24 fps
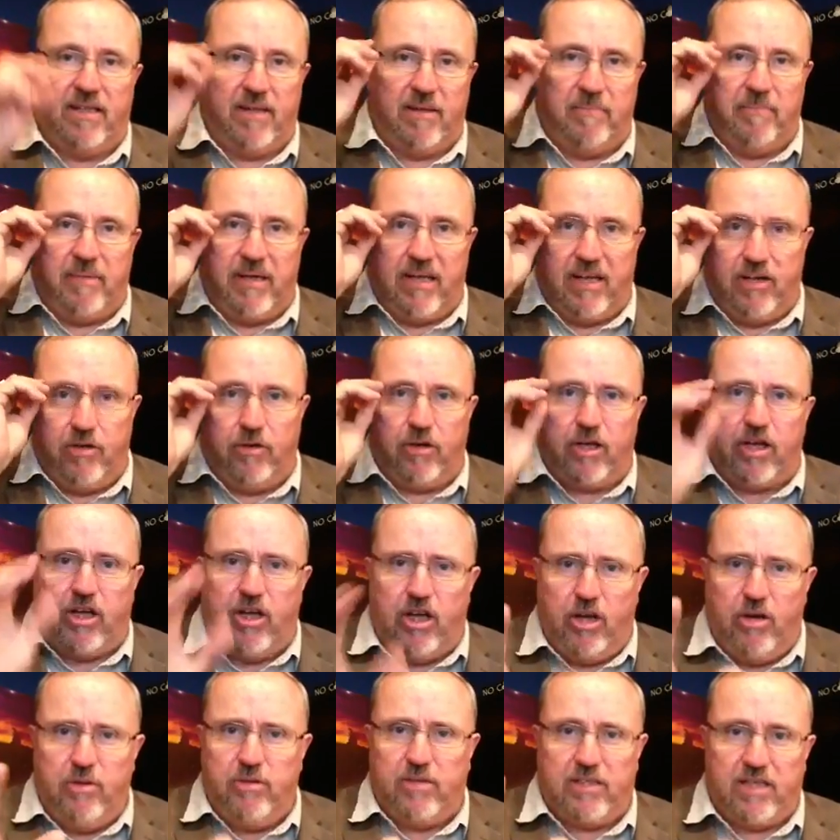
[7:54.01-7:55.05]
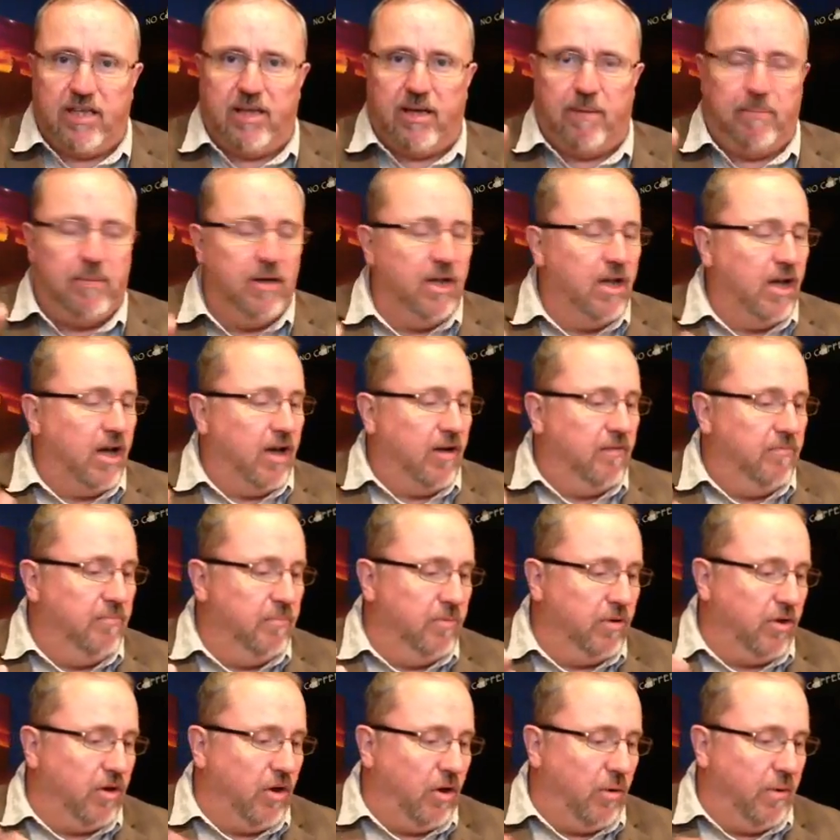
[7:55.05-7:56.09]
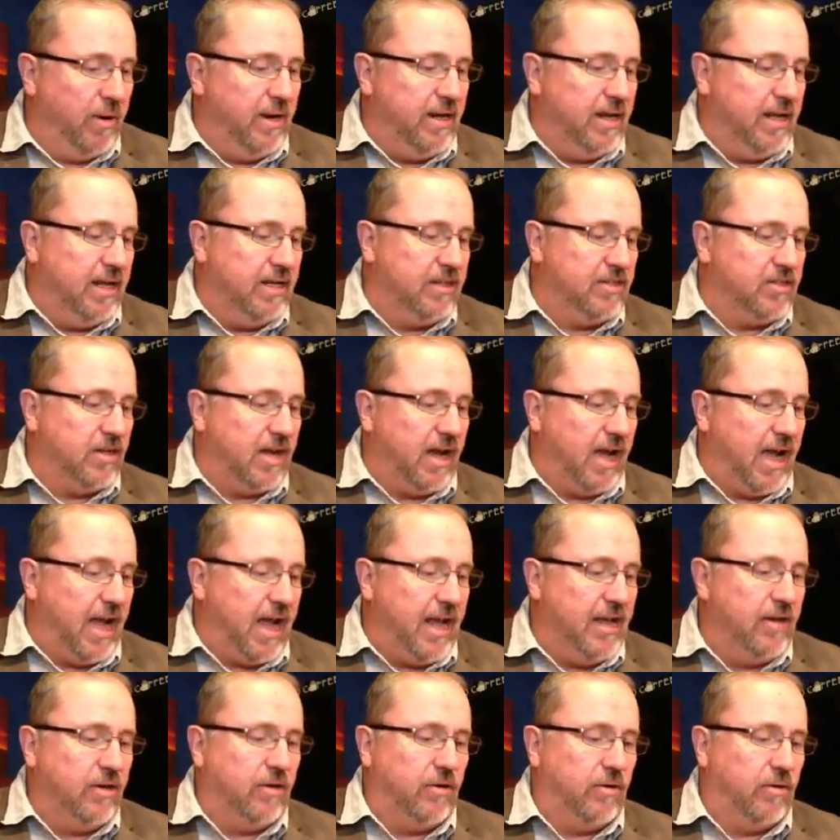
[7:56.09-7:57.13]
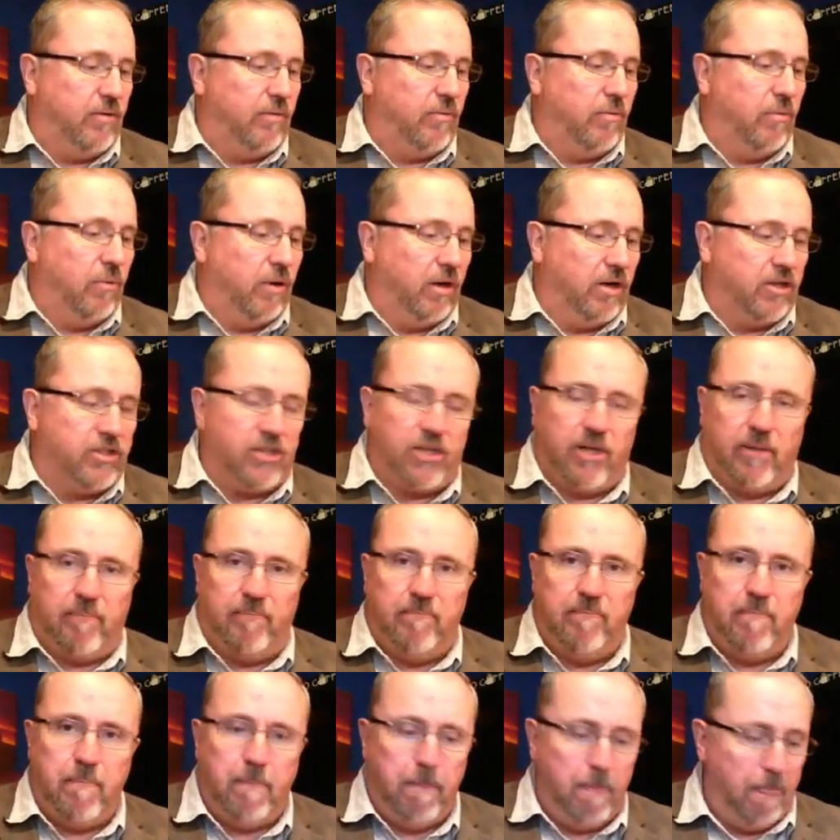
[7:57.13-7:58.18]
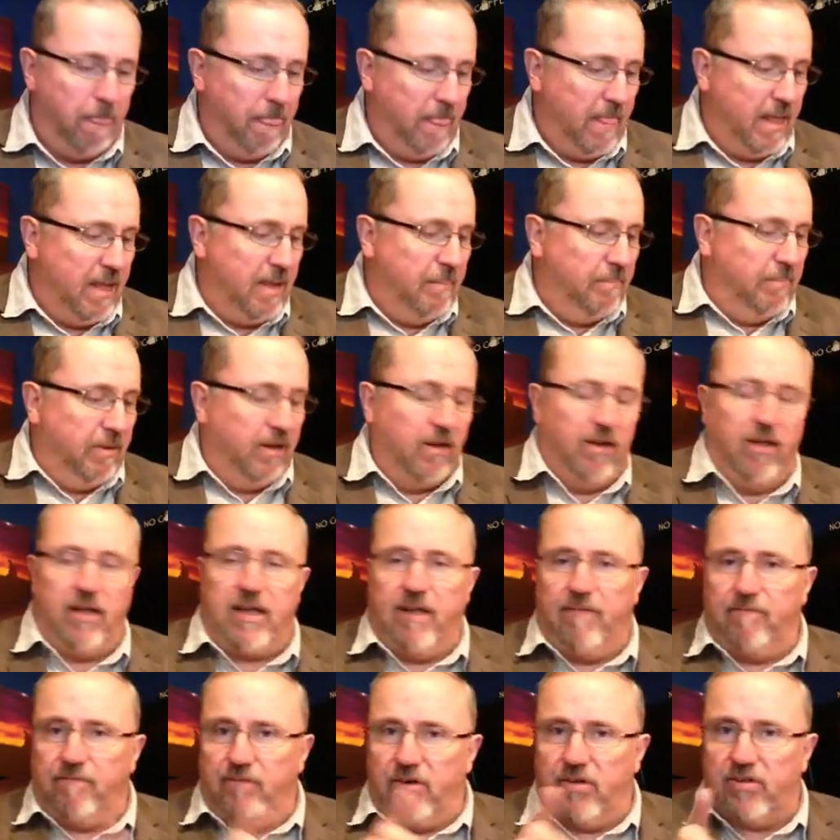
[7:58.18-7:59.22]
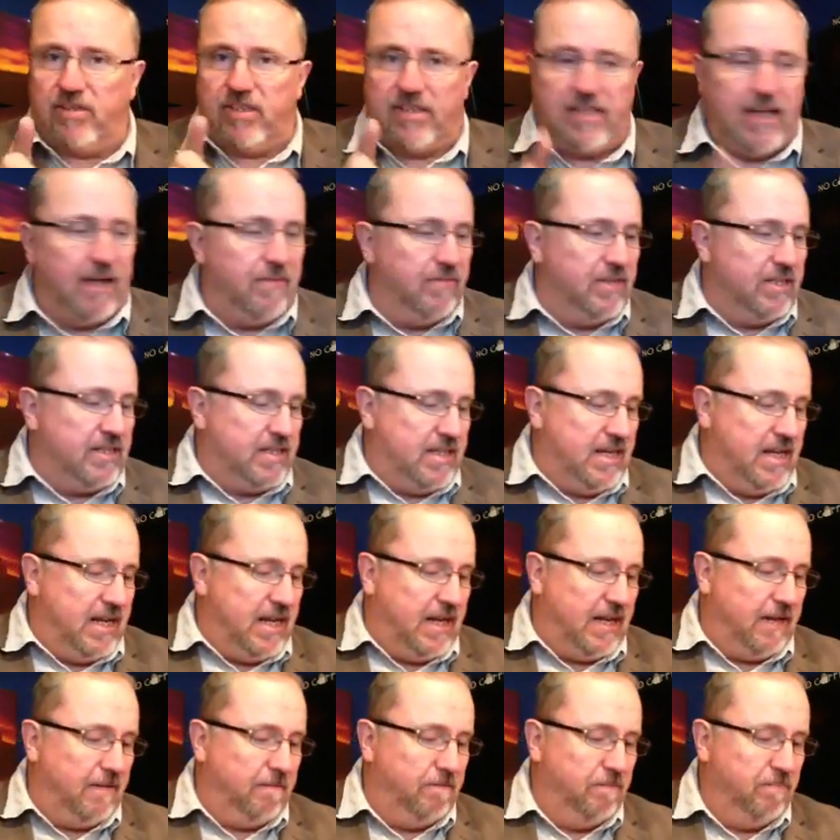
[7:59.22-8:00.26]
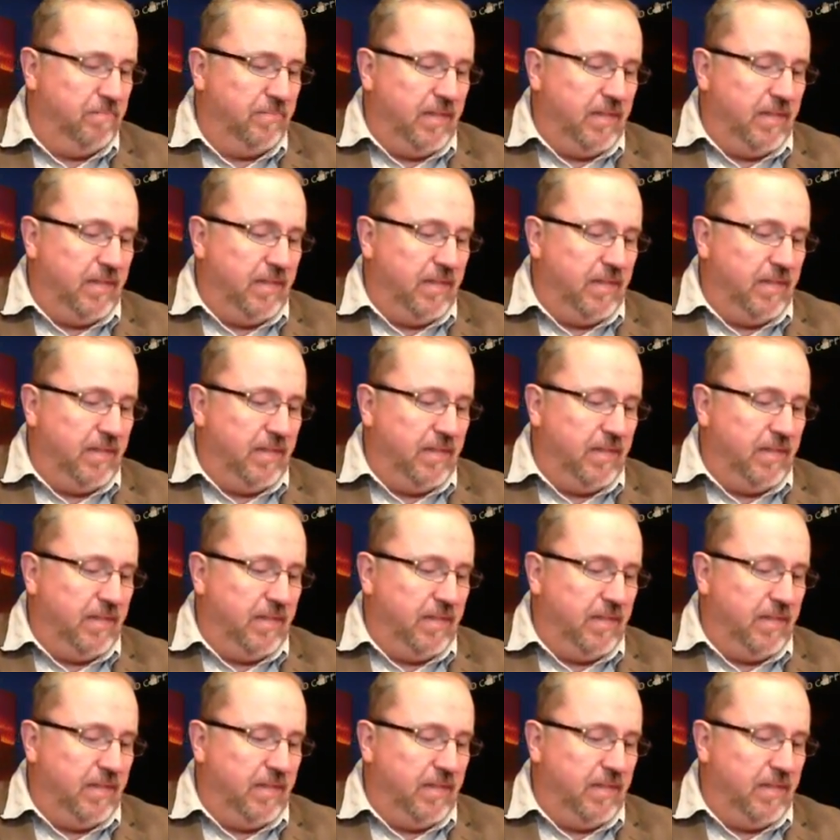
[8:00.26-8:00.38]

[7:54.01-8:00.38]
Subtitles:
They begin to accuse them of going into idol worship. But look at verse 17.